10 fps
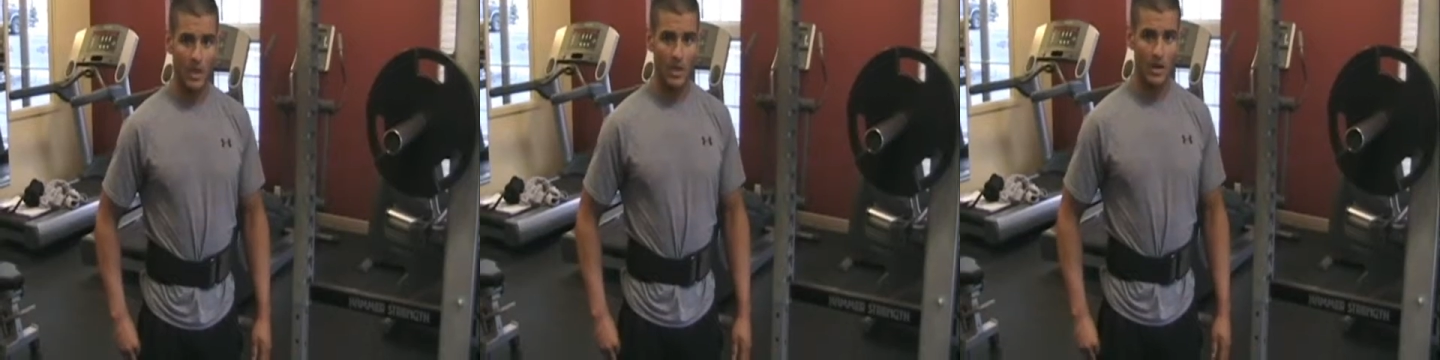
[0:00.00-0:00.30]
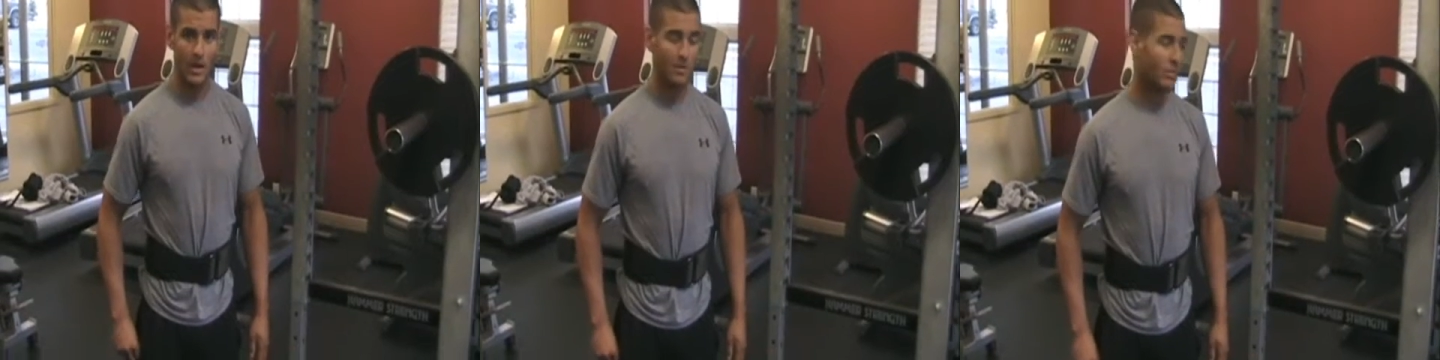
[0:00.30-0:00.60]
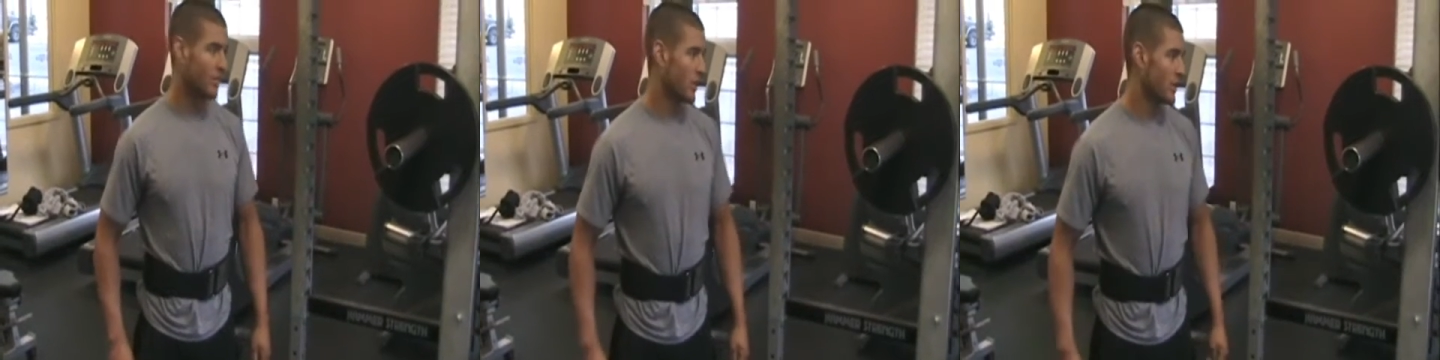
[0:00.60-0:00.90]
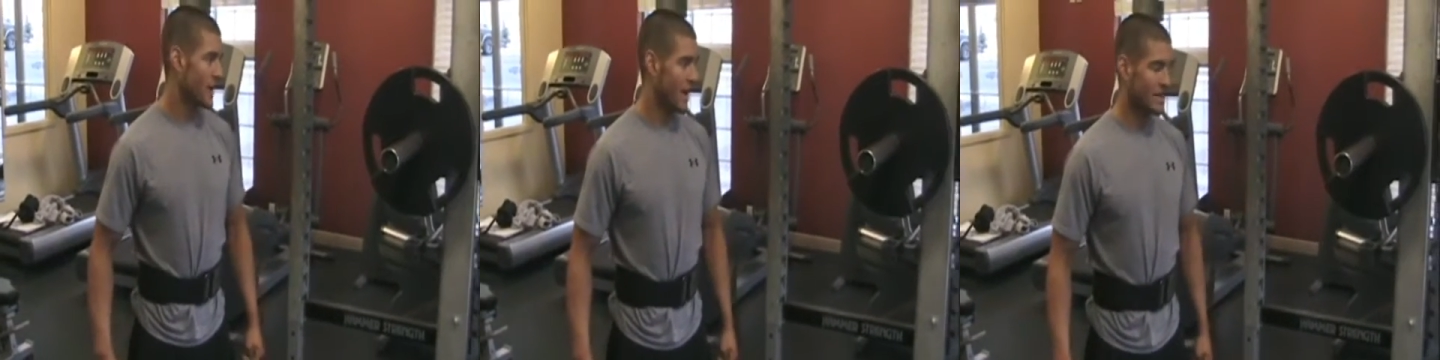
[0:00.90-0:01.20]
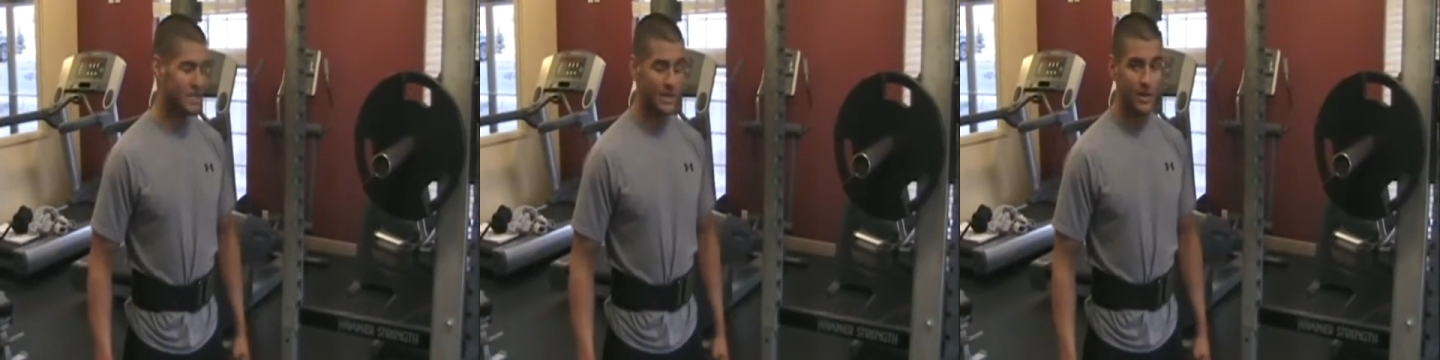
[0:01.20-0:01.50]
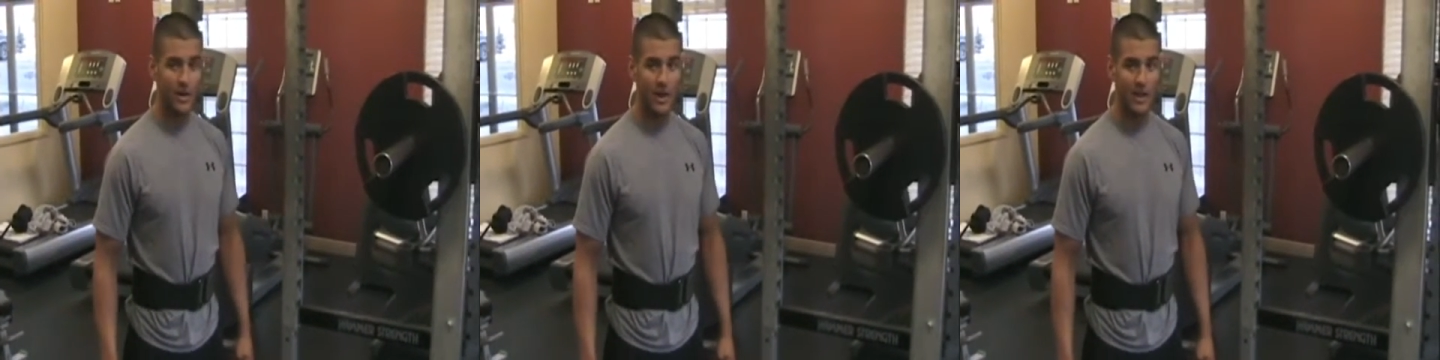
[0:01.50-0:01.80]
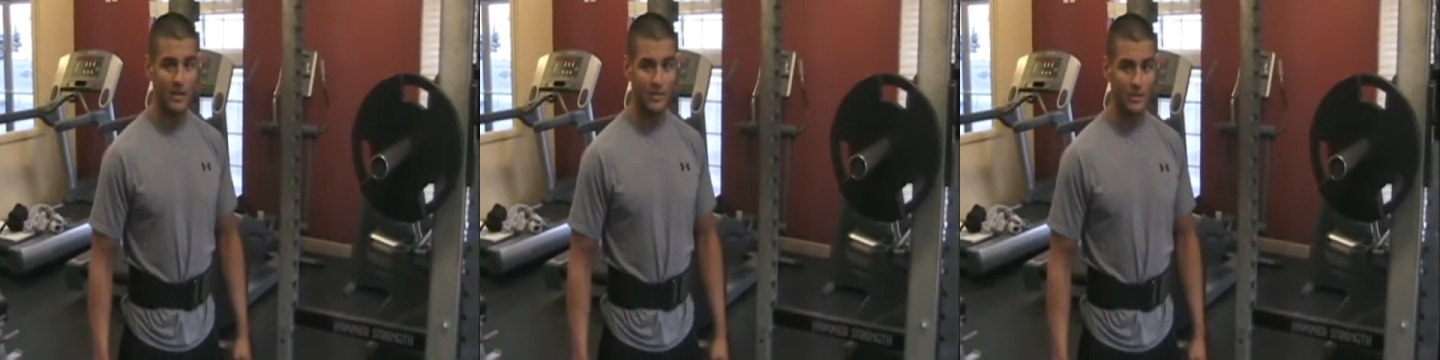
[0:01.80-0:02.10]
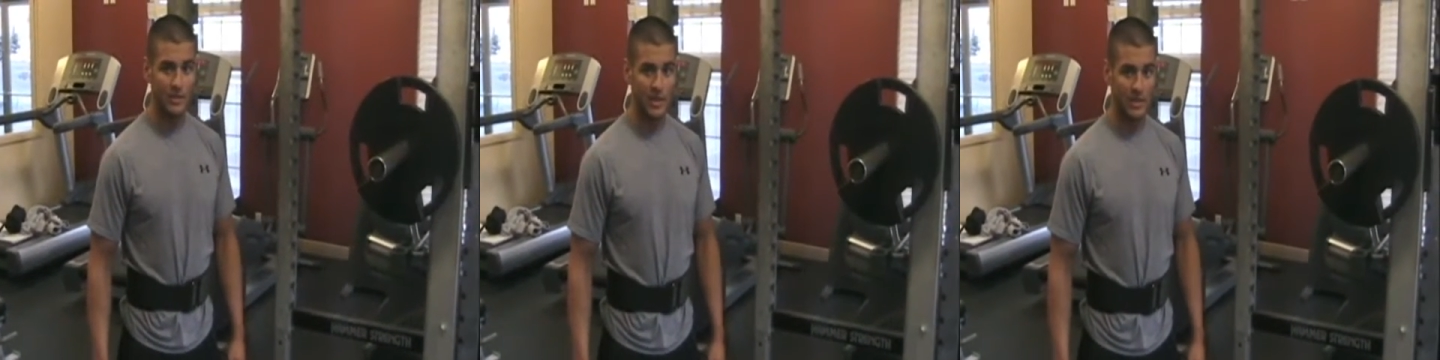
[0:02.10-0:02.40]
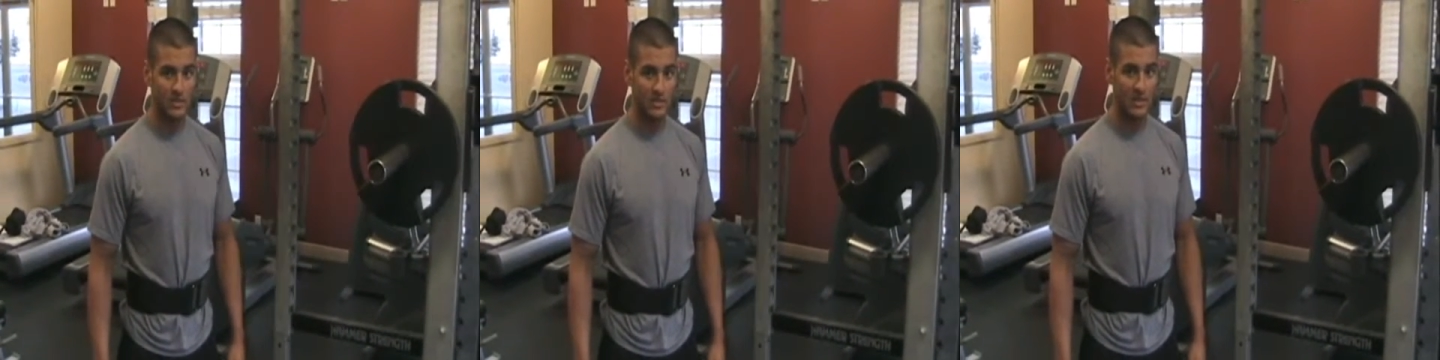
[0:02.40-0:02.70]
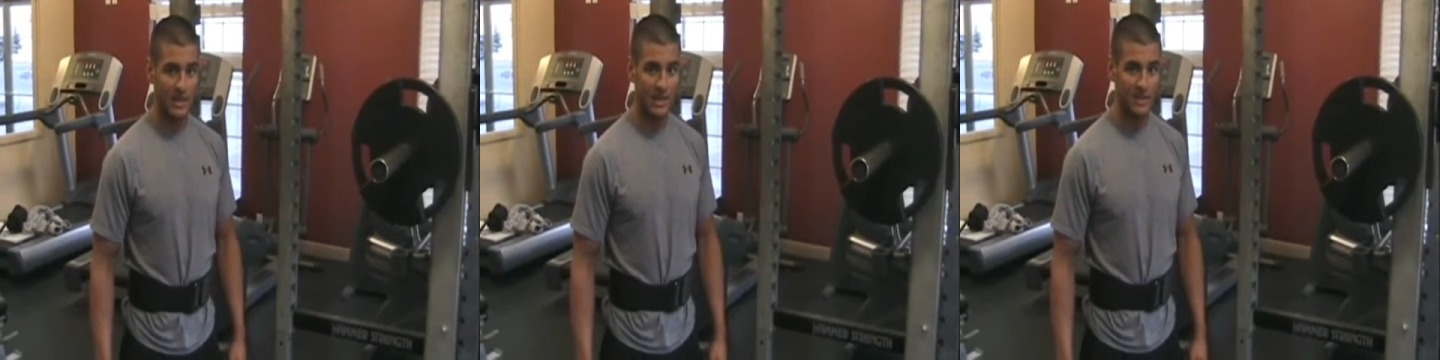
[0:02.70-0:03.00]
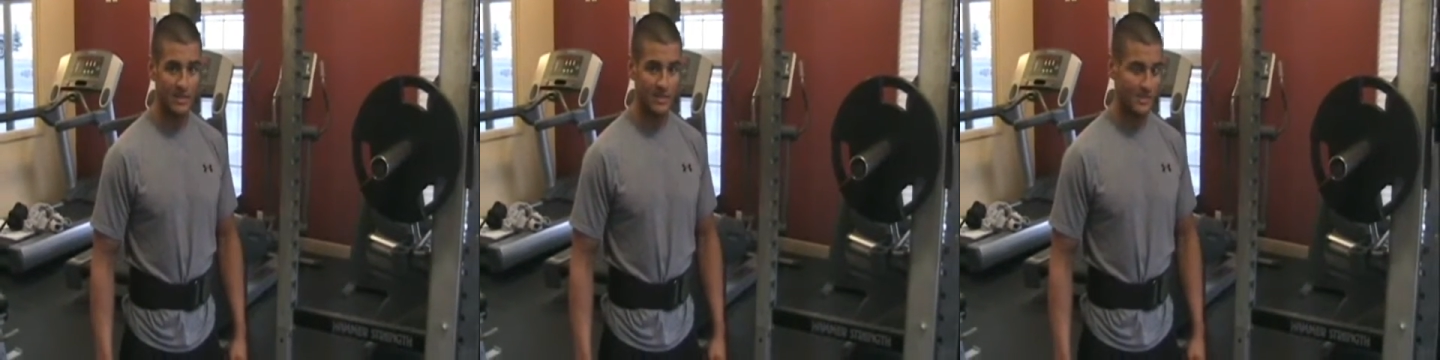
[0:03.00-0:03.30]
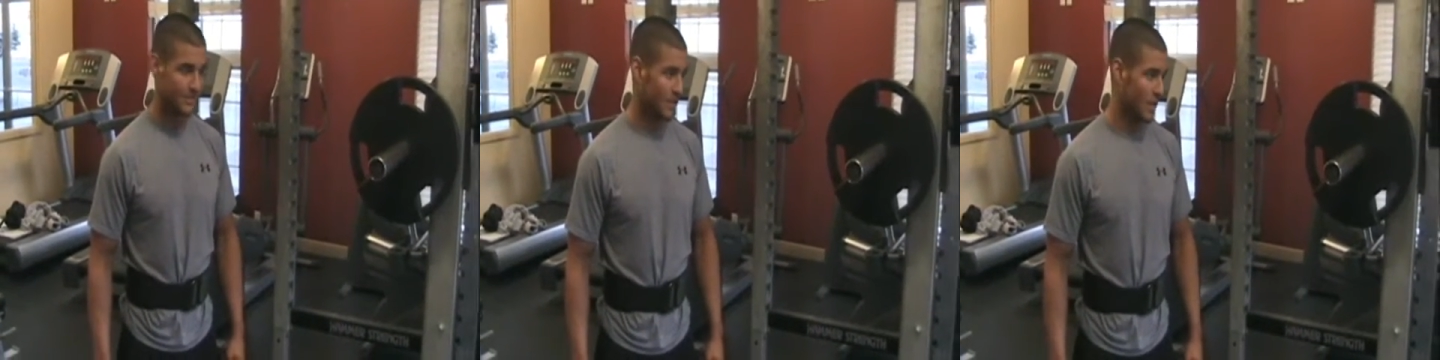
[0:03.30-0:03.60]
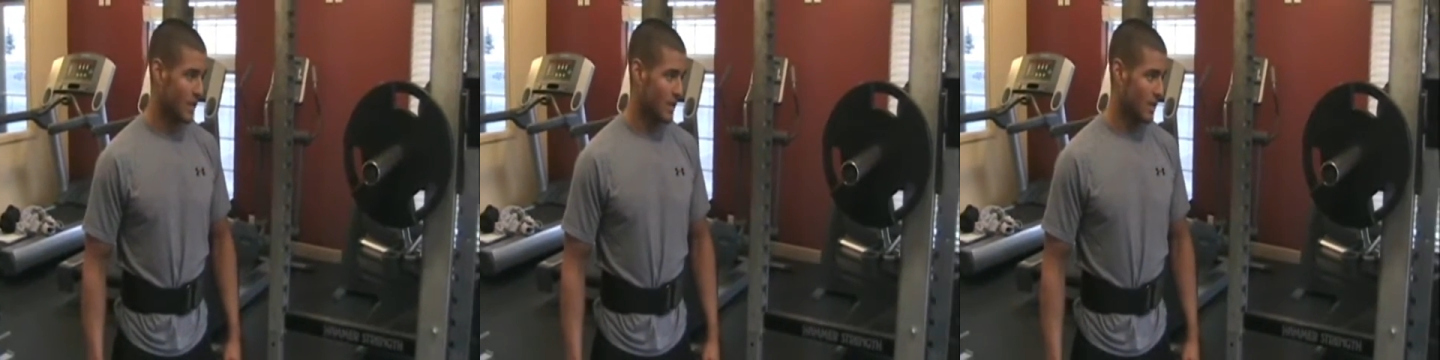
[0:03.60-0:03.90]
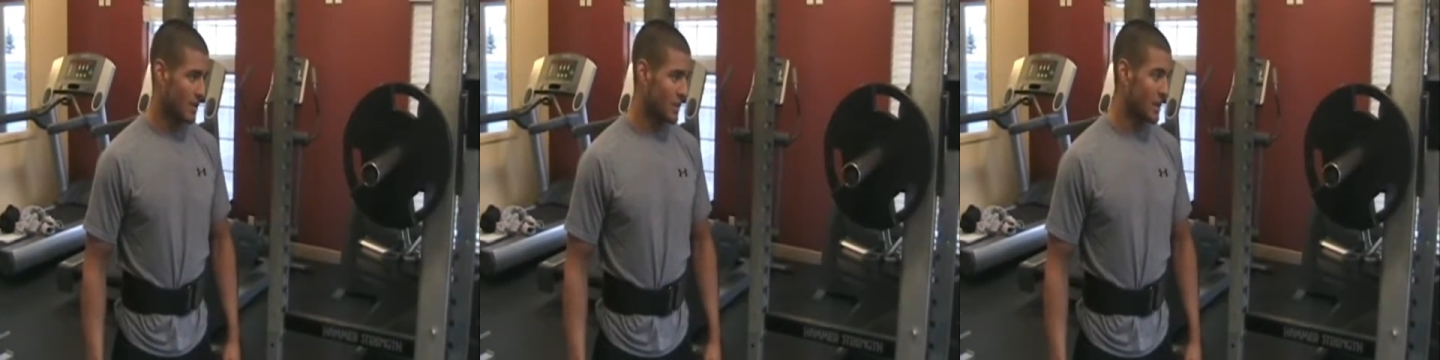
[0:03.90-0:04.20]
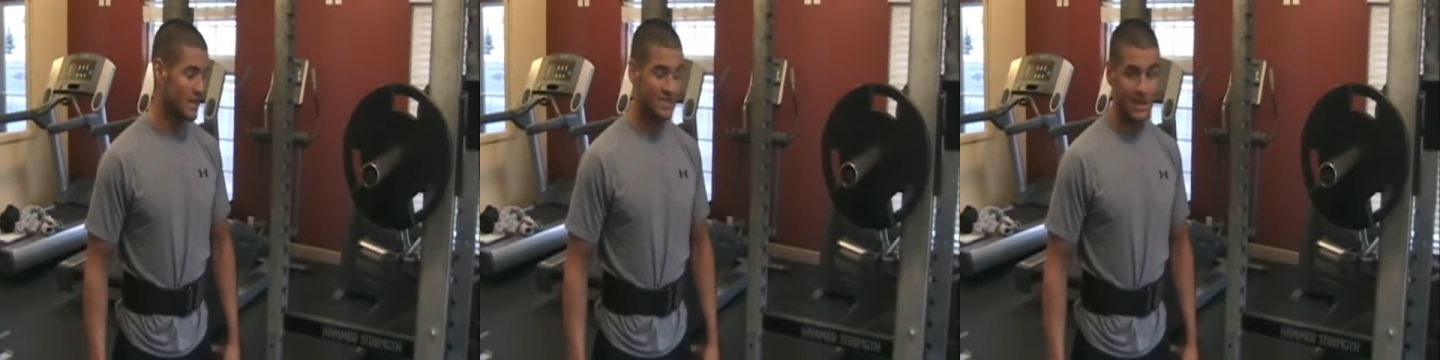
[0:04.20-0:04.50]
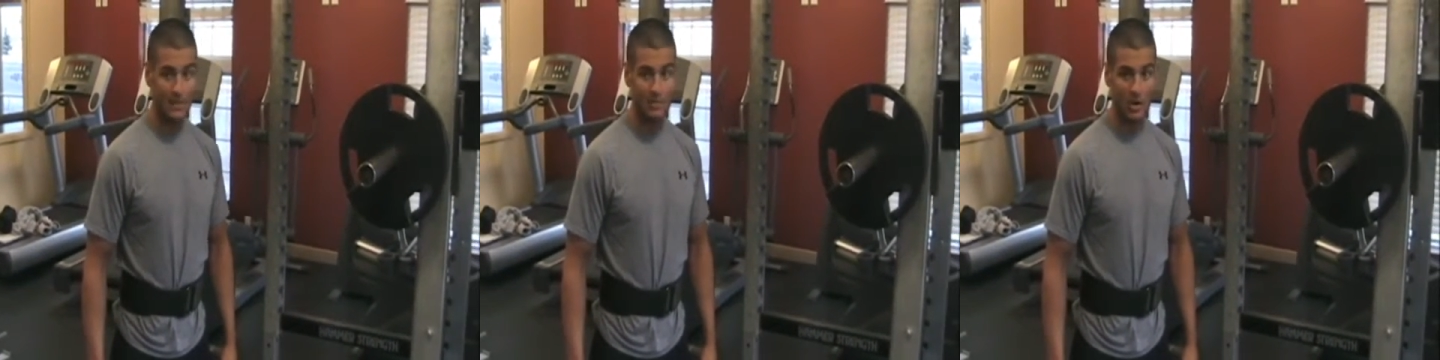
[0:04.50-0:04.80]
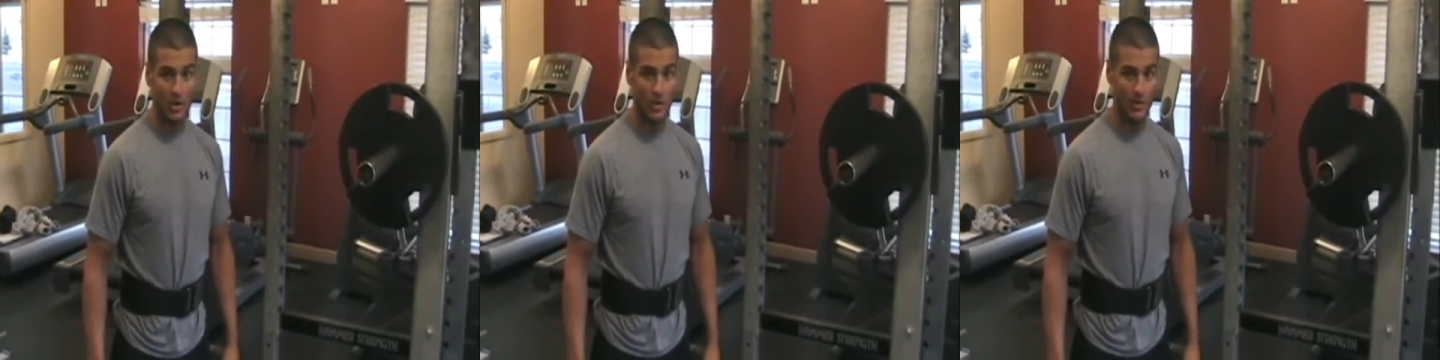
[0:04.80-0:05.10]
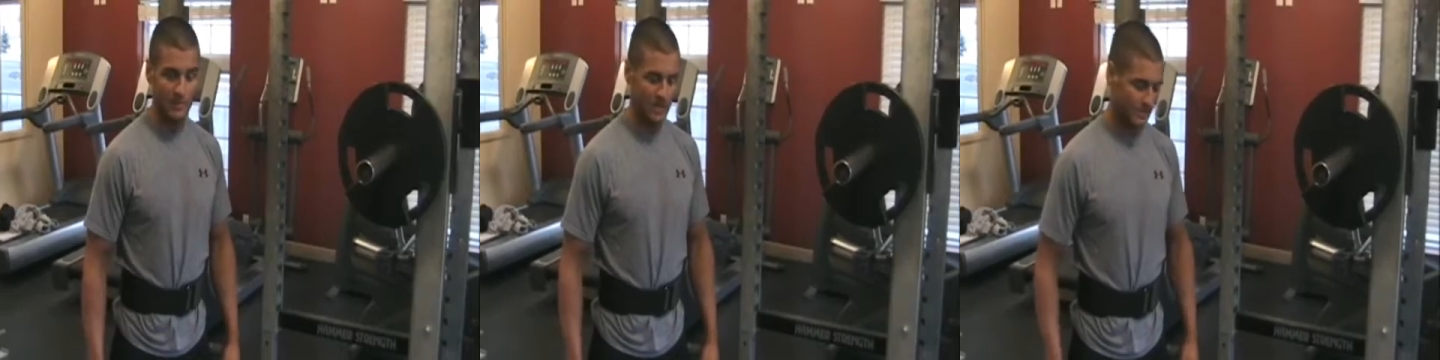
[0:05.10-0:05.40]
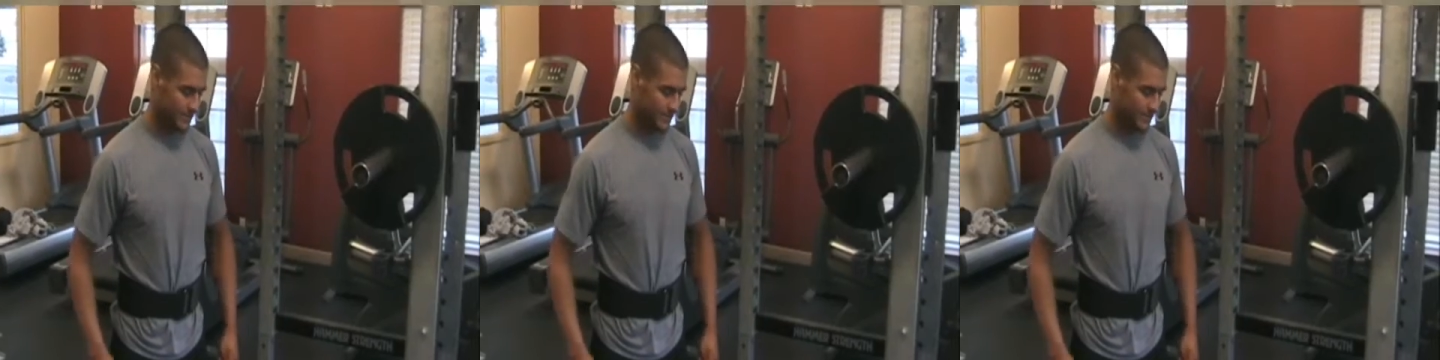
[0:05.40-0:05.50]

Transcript: Now, before you actually go ahead and do the exercise, you need to set up your equipment.